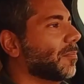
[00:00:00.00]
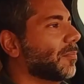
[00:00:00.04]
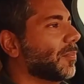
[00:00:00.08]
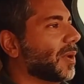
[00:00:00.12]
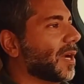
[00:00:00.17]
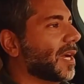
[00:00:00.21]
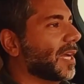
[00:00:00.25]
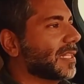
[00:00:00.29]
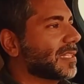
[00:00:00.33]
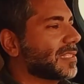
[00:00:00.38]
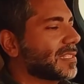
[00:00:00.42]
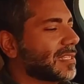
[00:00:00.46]

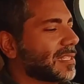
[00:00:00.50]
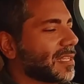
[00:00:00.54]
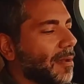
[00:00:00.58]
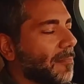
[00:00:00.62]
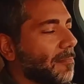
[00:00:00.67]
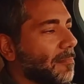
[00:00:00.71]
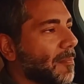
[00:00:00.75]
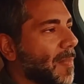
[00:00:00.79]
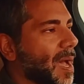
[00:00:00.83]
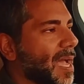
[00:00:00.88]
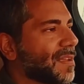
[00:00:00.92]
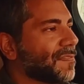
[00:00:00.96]
but
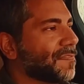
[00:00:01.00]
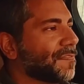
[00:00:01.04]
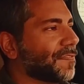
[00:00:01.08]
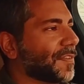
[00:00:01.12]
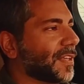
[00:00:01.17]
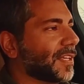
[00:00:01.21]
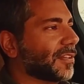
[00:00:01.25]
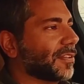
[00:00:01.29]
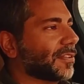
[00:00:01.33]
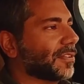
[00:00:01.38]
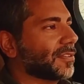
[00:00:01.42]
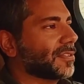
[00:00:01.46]
my
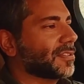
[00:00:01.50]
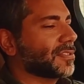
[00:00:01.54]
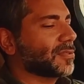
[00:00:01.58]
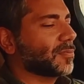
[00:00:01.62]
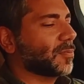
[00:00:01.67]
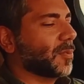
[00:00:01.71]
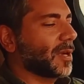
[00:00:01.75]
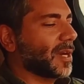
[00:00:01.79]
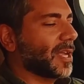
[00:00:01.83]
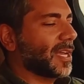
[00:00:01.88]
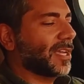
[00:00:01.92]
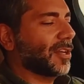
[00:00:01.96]
fingers,
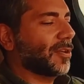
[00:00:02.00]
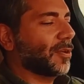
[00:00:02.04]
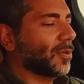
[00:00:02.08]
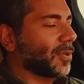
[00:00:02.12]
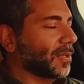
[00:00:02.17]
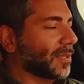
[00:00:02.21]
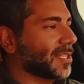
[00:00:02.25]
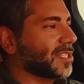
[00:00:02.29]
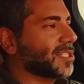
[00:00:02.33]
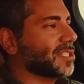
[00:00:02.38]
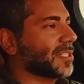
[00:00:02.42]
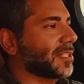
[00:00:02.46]
when I
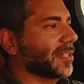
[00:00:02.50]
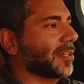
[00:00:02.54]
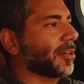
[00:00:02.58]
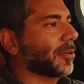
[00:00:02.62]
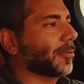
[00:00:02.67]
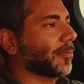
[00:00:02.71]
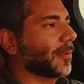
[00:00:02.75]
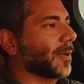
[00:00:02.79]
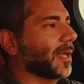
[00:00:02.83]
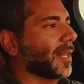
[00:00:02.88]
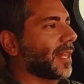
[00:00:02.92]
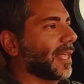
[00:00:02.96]
hold the
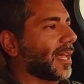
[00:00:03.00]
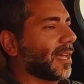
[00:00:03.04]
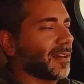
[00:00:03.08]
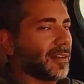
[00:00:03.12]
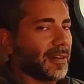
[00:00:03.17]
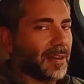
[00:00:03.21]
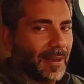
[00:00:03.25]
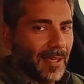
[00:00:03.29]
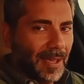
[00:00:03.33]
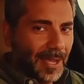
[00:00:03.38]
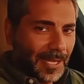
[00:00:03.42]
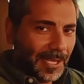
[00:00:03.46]
steering wheel at a
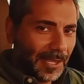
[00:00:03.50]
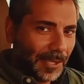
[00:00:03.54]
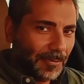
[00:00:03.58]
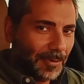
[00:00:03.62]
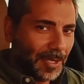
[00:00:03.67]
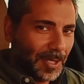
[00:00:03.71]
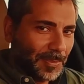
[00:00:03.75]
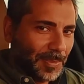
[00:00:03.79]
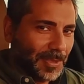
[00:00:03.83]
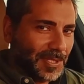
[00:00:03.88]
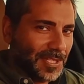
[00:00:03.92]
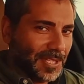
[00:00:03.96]

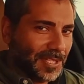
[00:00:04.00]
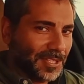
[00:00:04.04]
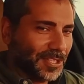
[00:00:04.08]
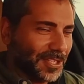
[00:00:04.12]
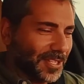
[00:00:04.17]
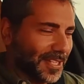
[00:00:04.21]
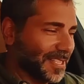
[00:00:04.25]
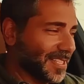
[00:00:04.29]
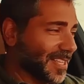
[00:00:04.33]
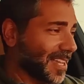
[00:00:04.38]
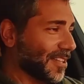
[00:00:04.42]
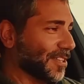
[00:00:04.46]
9-3
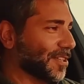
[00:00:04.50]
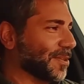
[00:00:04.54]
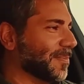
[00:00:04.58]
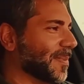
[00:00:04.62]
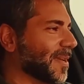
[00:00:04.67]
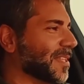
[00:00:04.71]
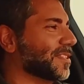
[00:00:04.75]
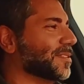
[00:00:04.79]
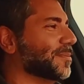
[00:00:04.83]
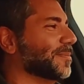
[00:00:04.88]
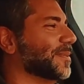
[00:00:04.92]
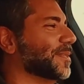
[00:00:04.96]
position, is how you're
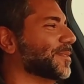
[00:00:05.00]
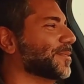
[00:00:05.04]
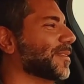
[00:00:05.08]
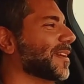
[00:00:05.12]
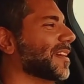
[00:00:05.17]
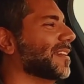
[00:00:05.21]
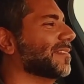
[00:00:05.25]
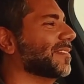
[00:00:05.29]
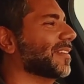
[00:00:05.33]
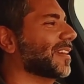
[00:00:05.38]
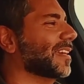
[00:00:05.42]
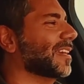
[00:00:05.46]
meant to be
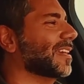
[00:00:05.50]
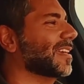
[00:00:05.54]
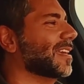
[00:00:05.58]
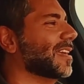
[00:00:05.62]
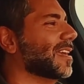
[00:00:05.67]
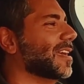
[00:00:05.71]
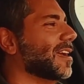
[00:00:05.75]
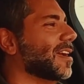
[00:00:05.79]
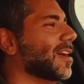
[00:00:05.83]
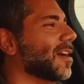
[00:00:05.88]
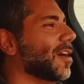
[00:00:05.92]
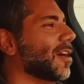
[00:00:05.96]
driving,
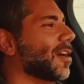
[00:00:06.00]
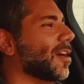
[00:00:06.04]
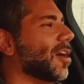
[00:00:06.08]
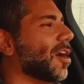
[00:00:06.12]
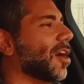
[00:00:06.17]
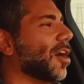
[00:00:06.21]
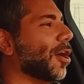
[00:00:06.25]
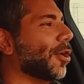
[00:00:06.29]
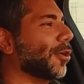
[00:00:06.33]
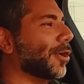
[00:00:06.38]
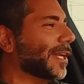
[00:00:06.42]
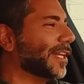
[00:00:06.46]

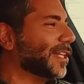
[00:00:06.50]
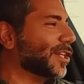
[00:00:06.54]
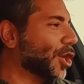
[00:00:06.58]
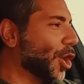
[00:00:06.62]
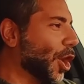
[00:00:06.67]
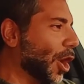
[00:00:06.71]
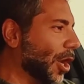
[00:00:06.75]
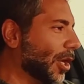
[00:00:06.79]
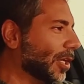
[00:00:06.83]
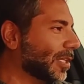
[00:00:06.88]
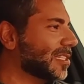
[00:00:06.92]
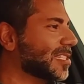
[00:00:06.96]
are in
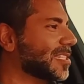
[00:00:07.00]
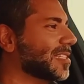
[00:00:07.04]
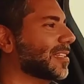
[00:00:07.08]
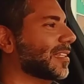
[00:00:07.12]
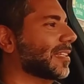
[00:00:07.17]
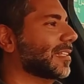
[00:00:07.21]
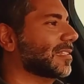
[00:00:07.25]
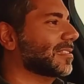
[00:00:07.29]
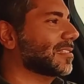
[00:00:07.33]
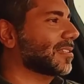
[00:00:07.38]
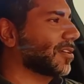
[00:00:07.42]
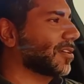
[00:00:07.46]
constant